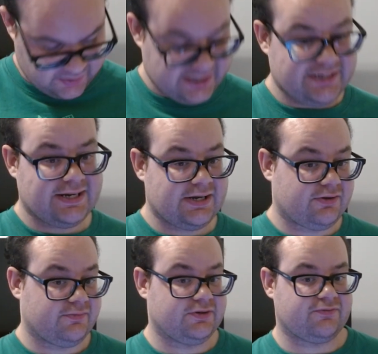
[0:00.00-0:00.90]
But he did not
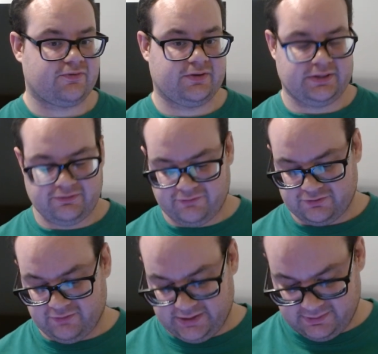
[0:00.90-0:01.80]
do the music for Green Lantern
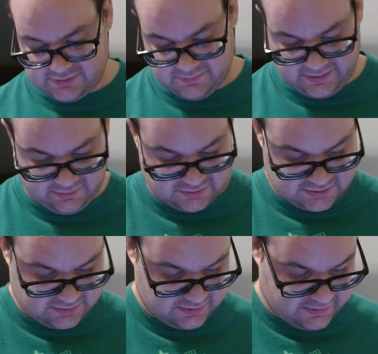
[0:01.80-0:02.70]
First Flight, that was somebody
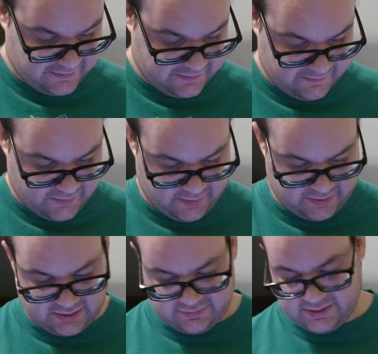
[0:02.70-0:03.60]
else.
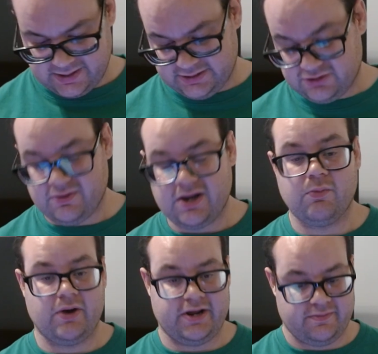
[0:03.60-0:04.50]
Batman Gotham Knight and the two
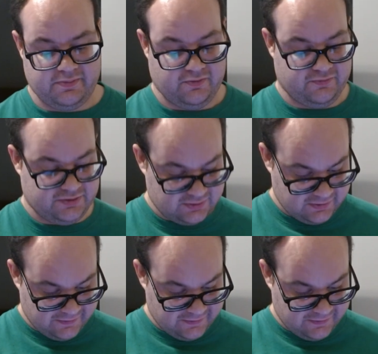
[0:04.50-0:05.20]
Hellboy animated movies.